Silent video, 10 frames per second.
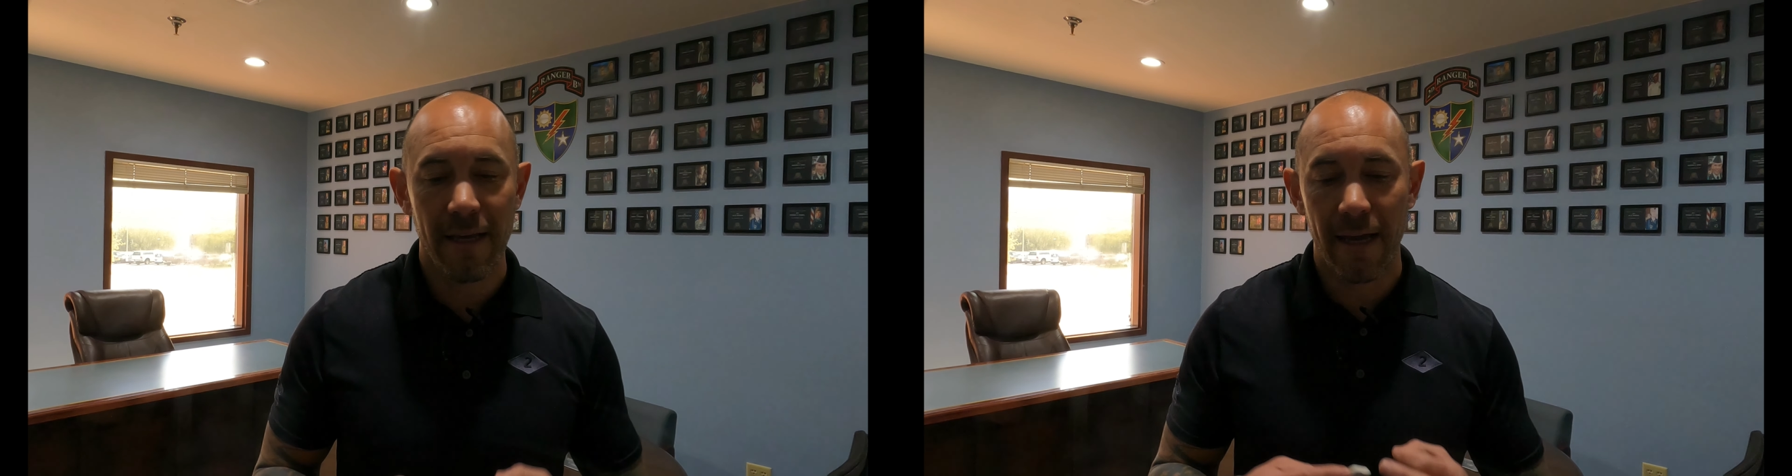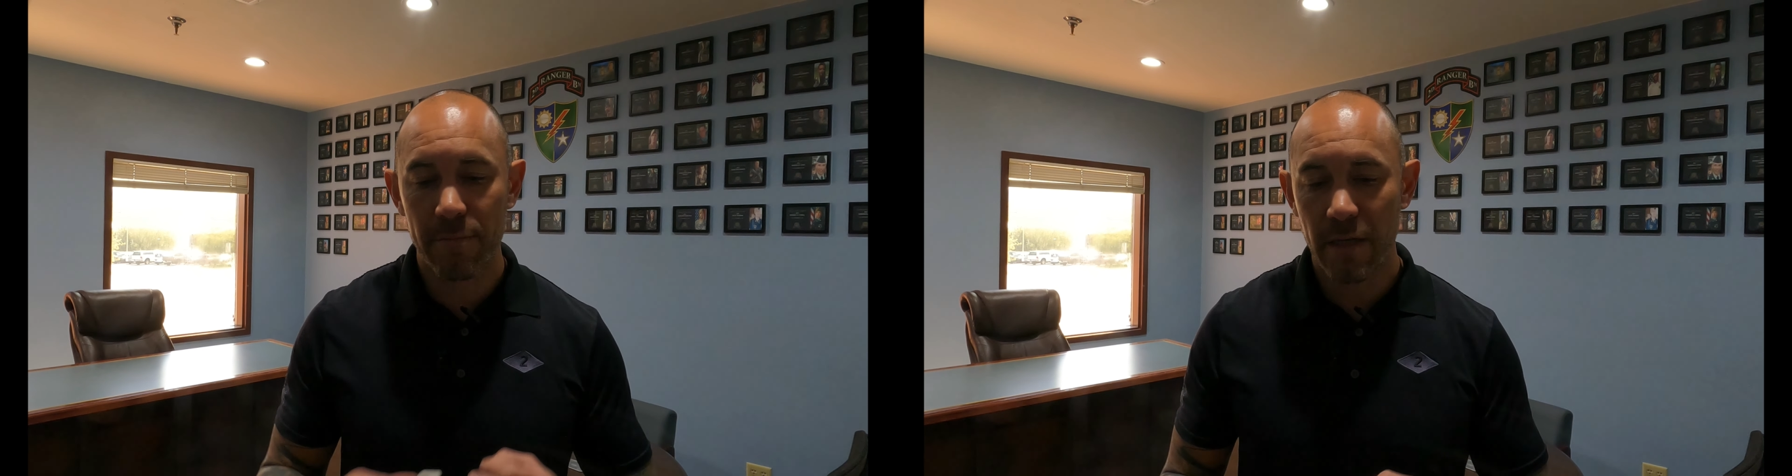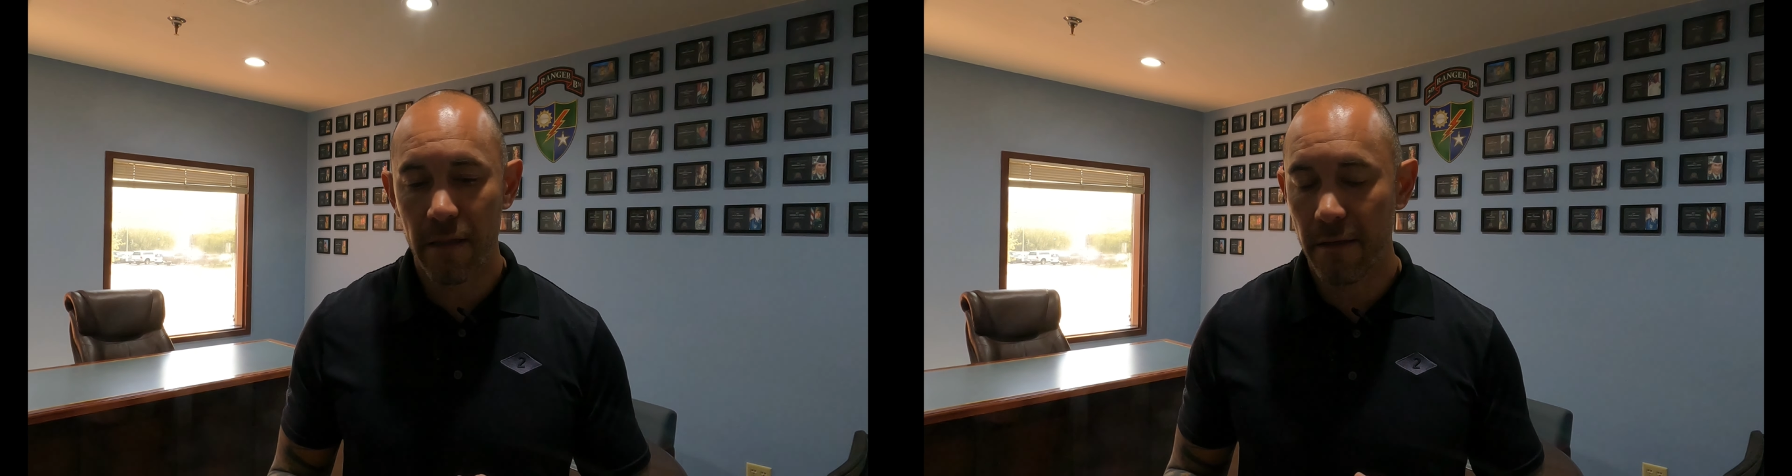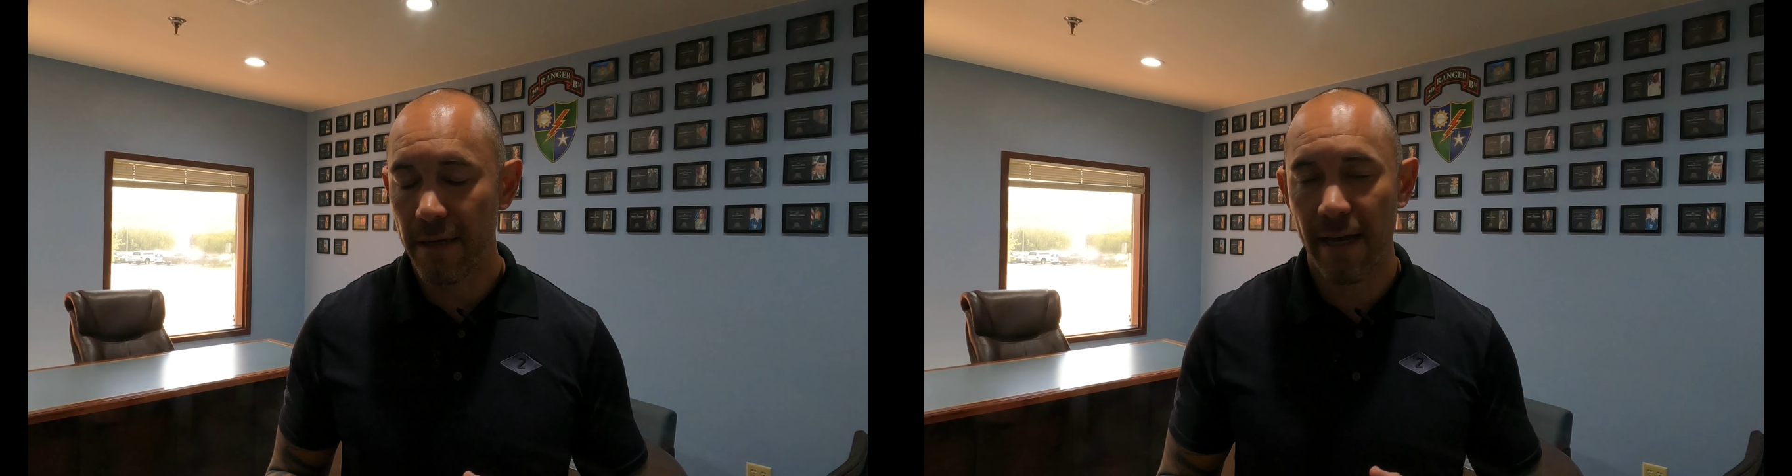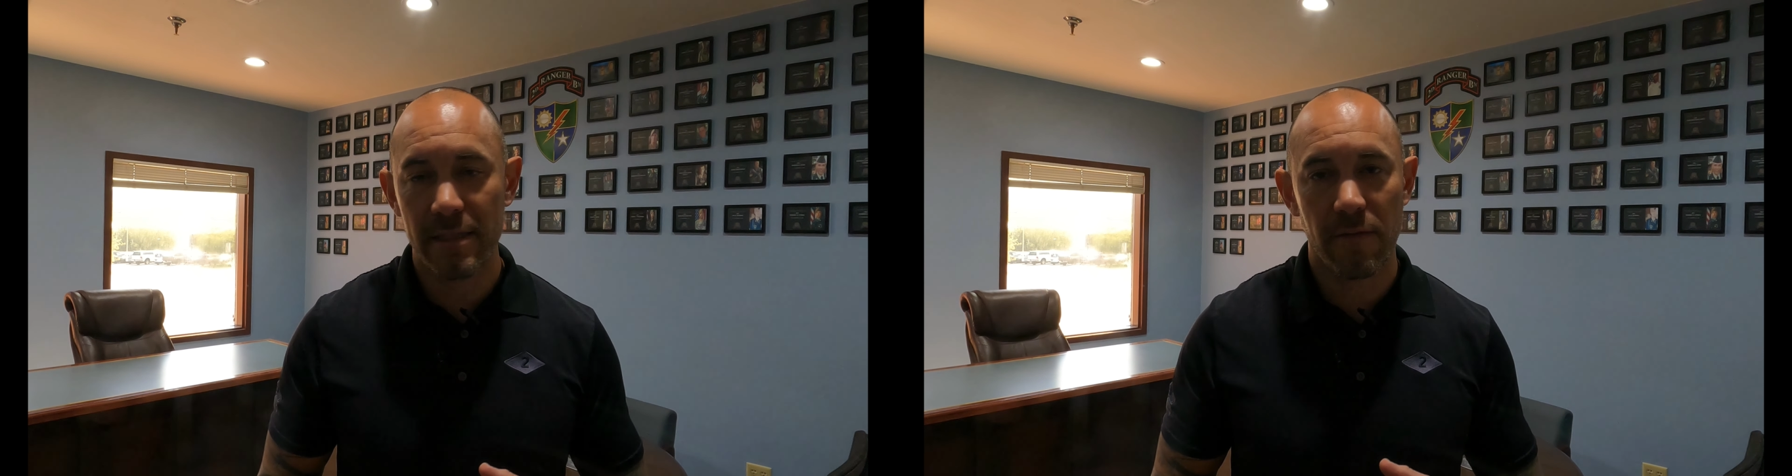I'm telling you
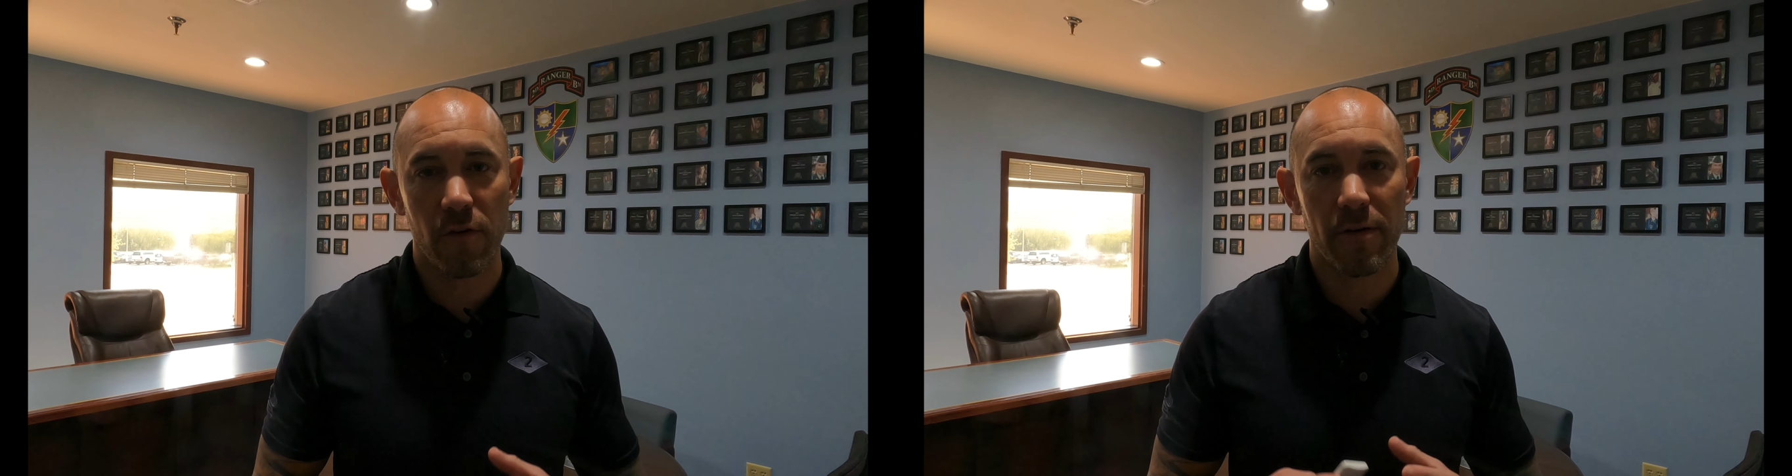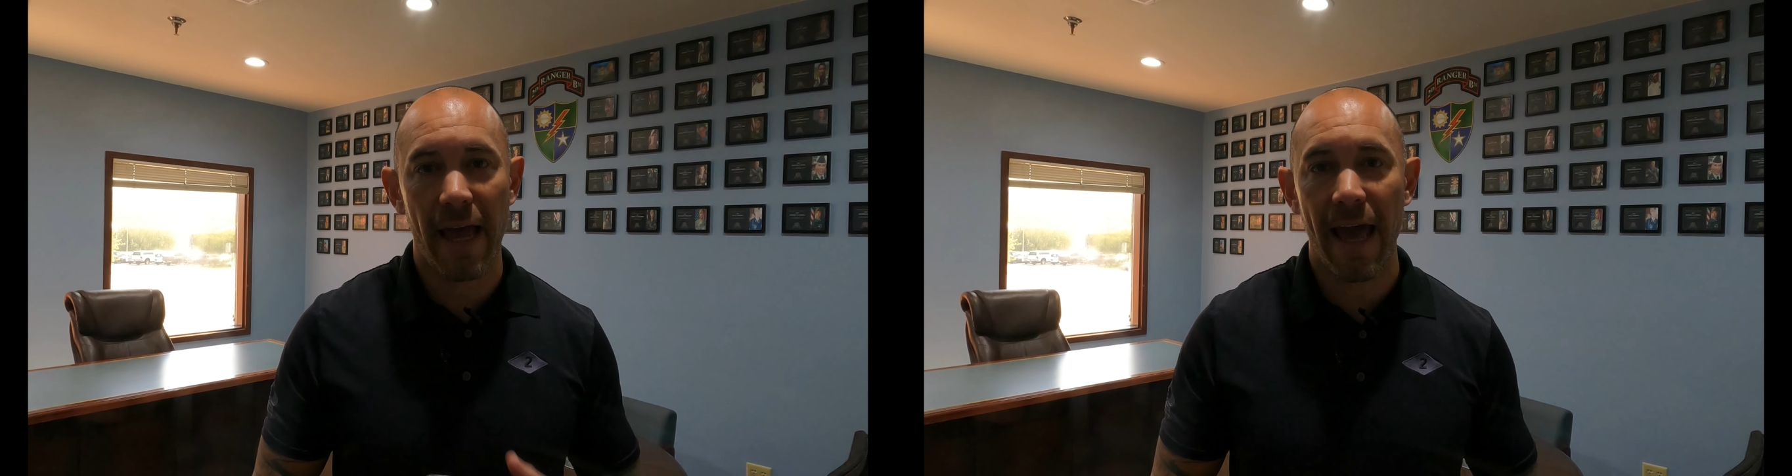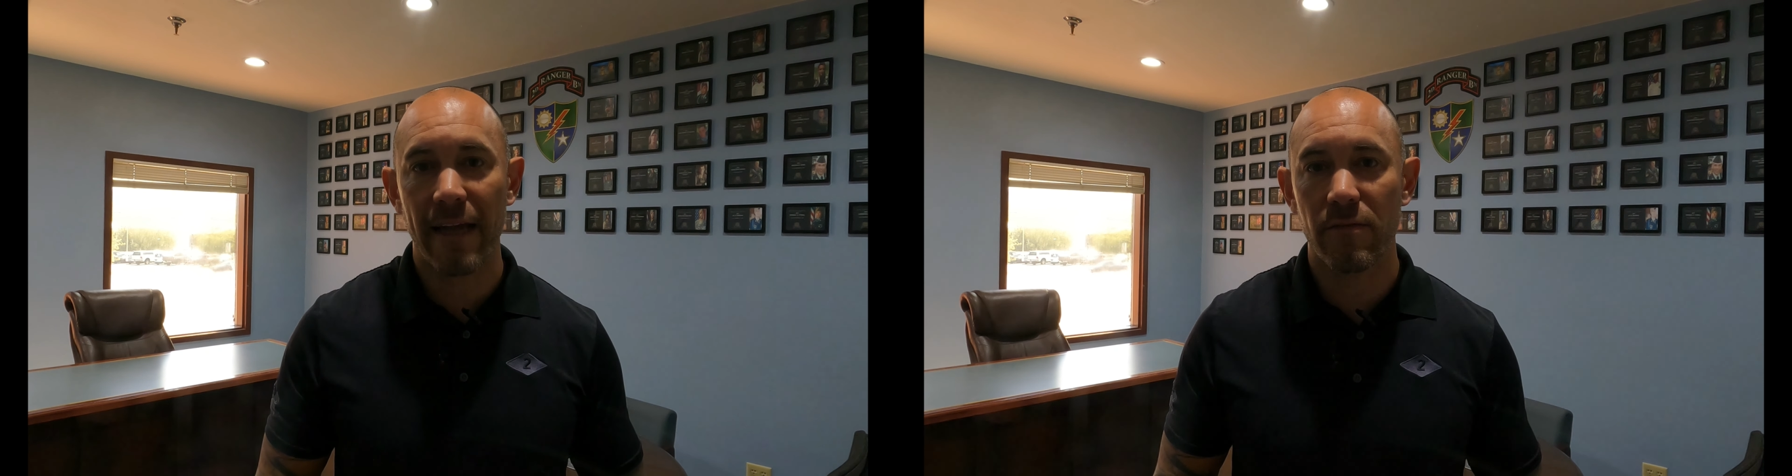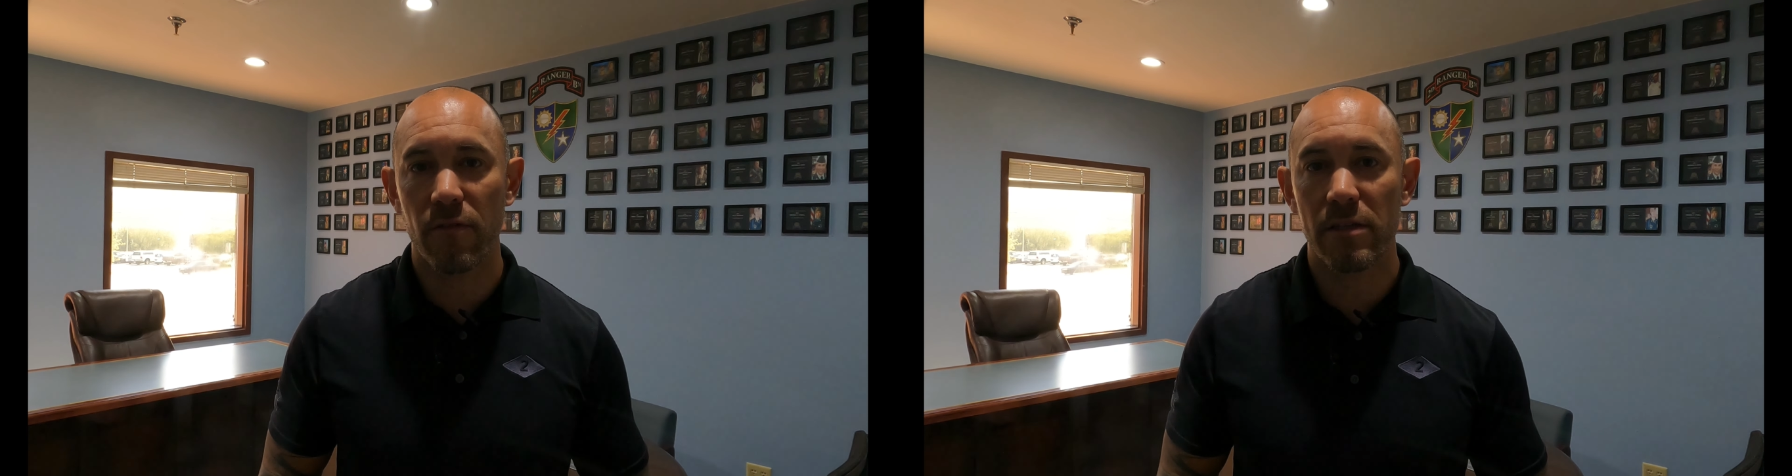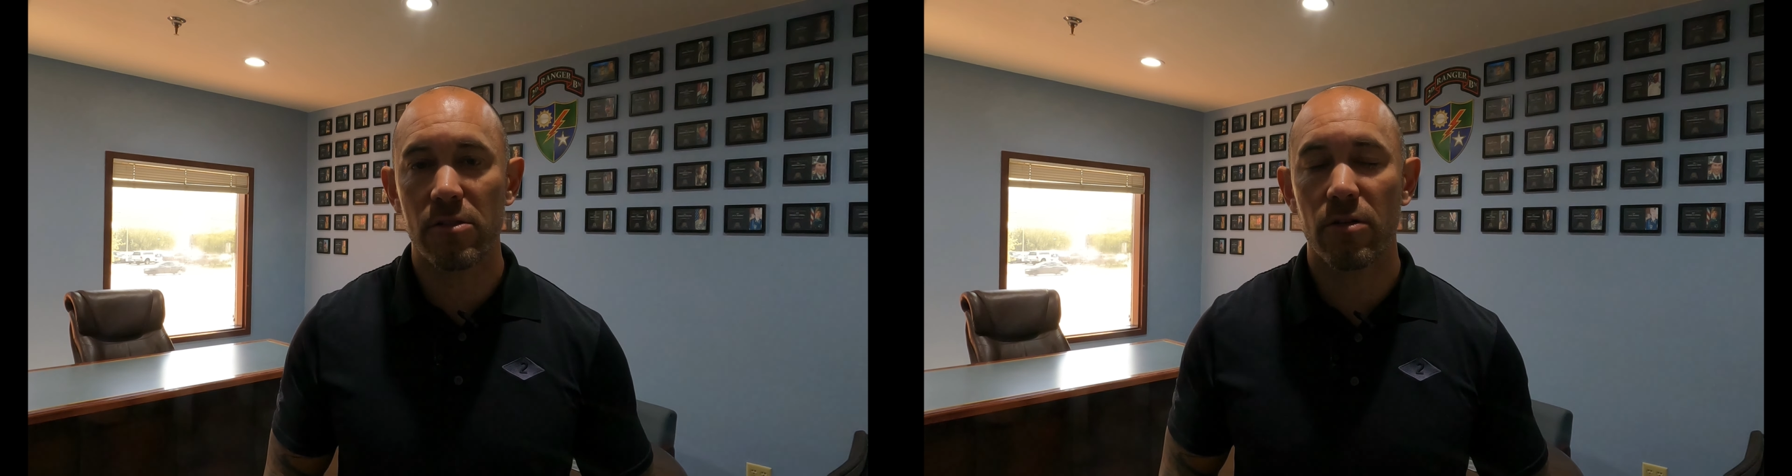guys, if you're an active
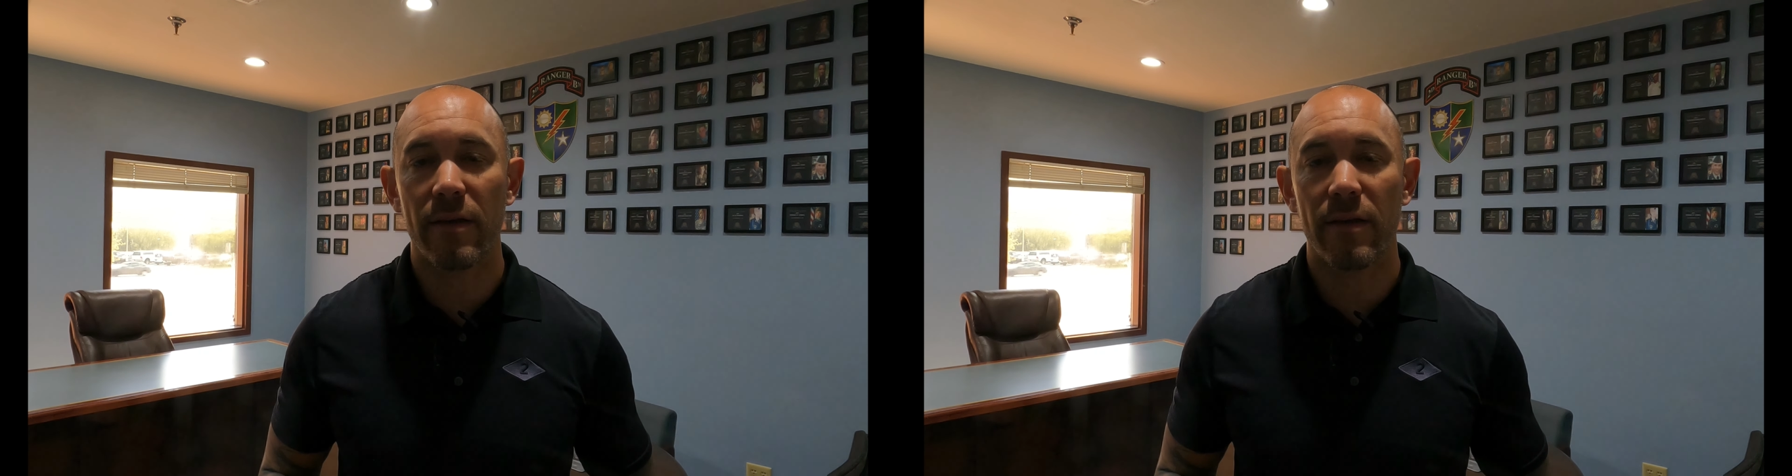listener,